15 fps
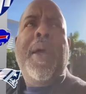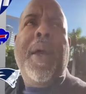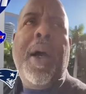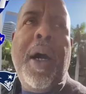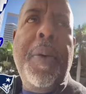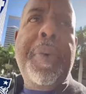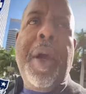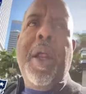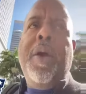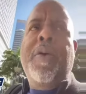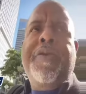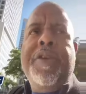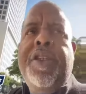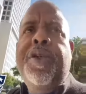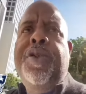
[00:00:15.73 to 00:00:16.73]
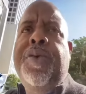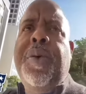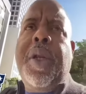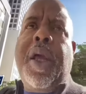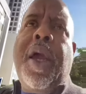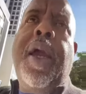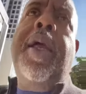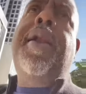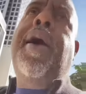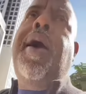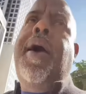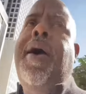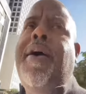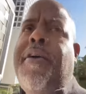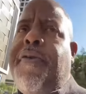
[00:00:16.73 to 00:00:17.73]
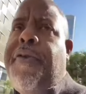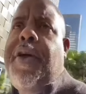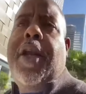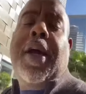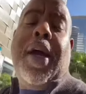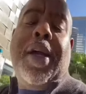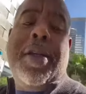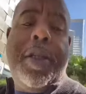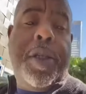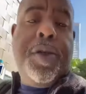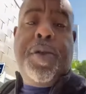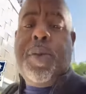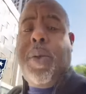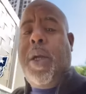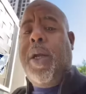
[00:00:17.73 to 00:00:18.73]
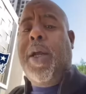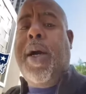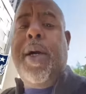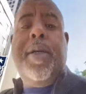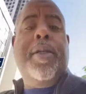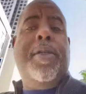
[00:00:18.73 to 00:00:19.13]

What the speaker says: We had over 228.5 and we got to 229.